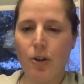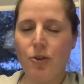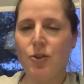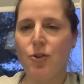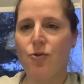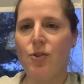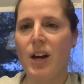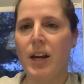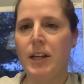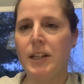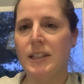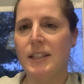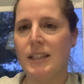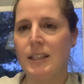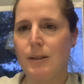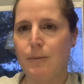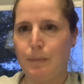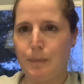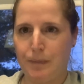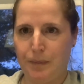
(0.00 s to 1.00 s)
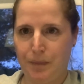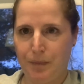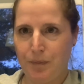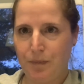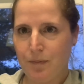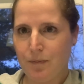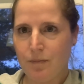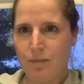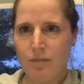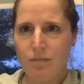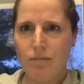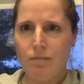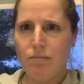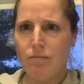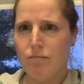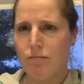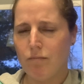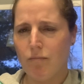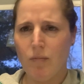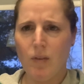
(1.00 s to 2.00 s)
So then it's,
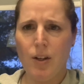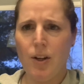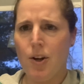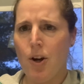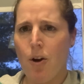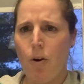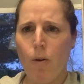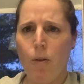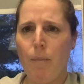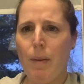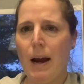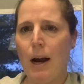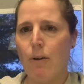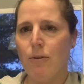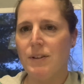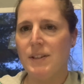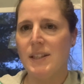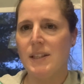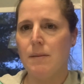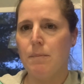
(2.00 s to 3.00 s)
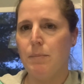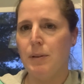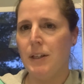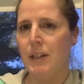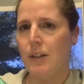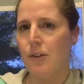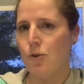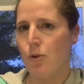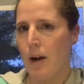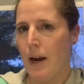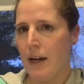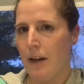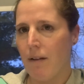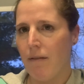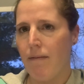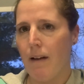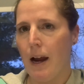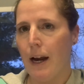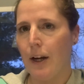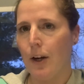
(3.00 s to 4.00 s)
the powers that be trying to
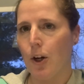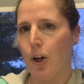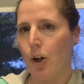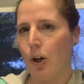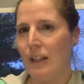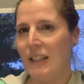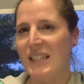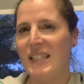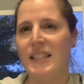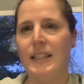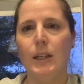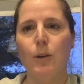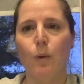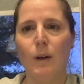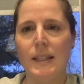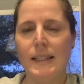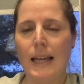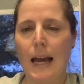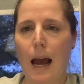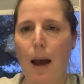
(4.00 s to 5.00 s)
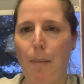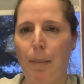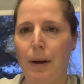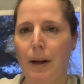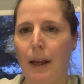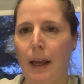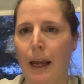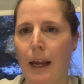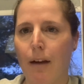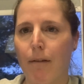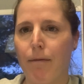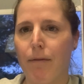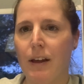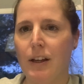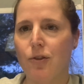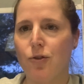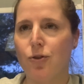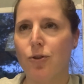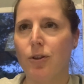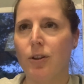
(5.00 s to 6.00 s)
find her and see what's happening, if they
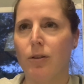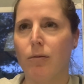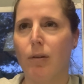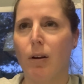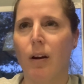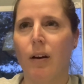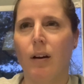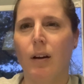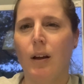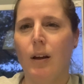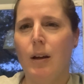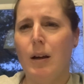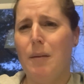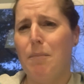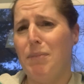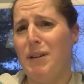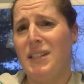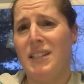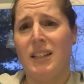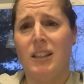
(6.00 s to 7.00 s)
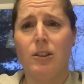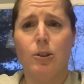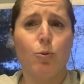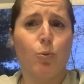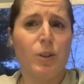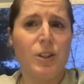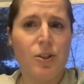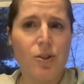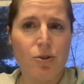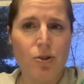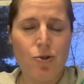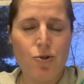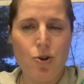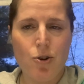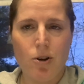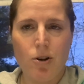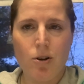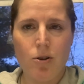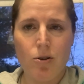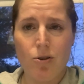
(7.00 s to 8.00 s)
should basically research
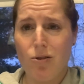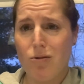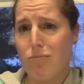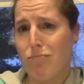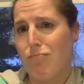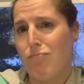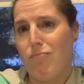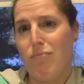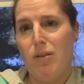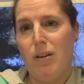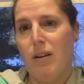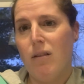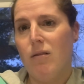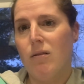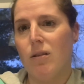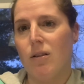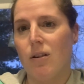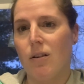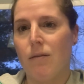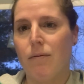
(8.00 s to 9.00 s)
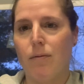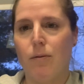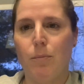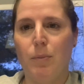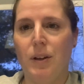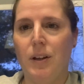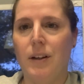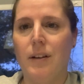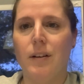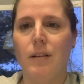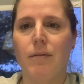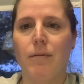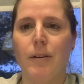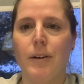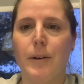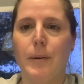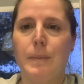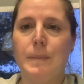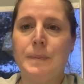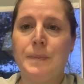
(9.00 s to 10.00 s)
her or kill her for being
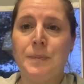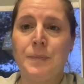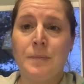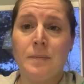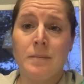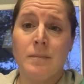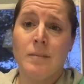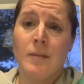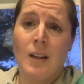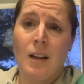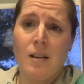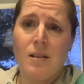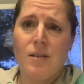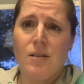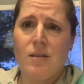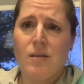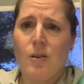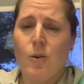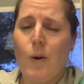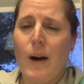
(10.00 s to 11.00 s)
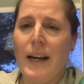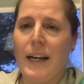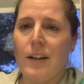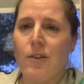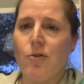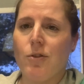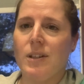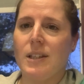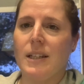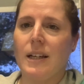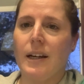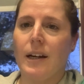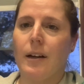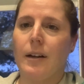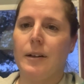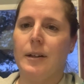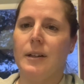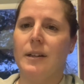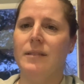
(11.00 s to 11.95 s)
different. So quite interesting.